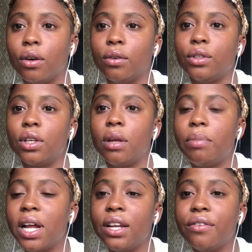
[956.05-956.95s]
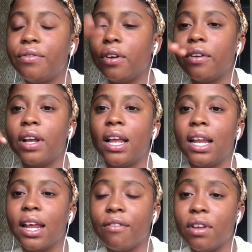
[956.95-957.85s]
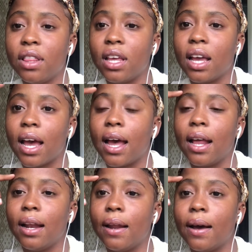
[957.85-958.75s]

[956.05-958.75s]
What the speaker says: so they planned the funeral and everything, and